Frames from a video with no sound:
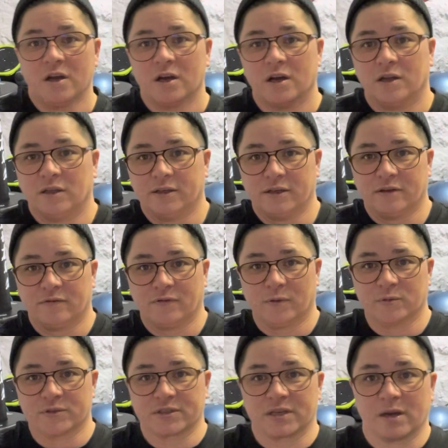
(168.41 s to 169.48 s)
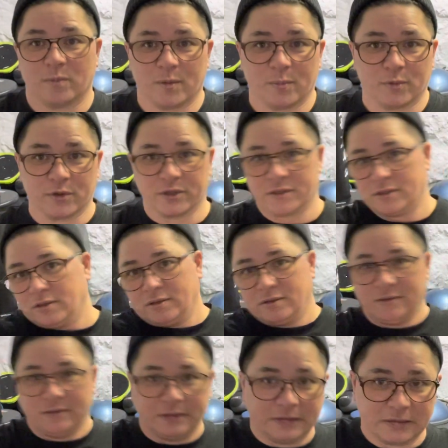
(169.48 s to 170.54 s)
And if I was to cut my body
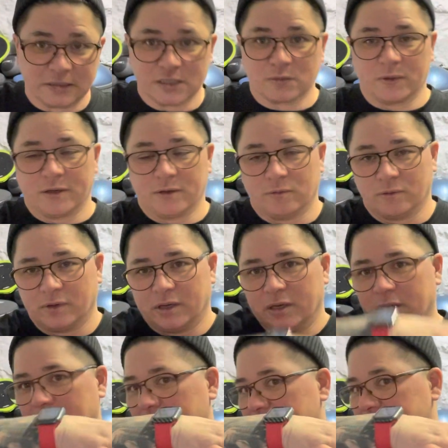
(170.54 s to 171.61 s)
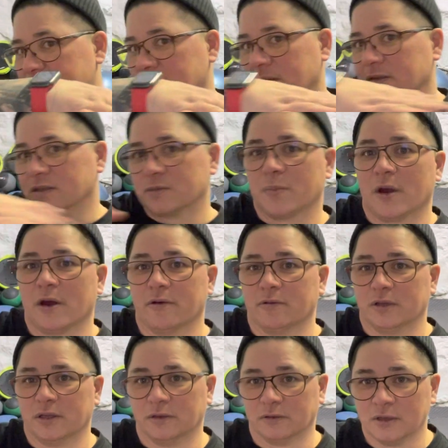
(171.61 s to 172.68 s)
this way, or in a state that is
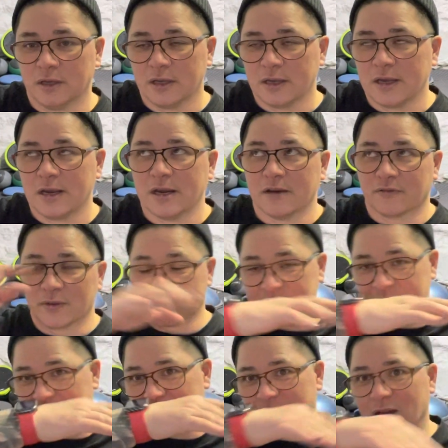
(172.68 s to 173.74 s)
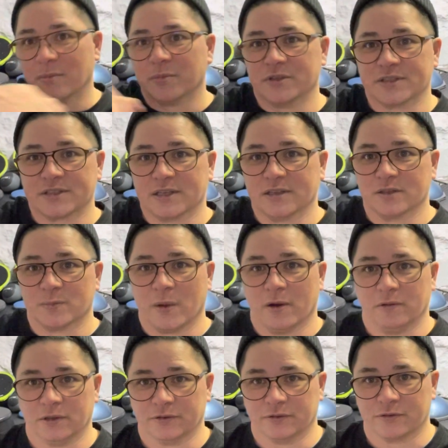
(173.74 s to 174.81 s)
parallel, if I'm standing up in a state that's
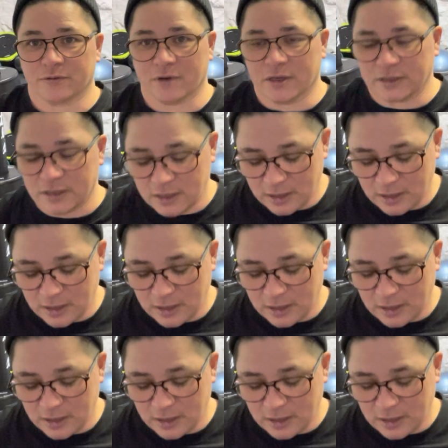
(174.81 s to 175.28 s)
parallel to the ground,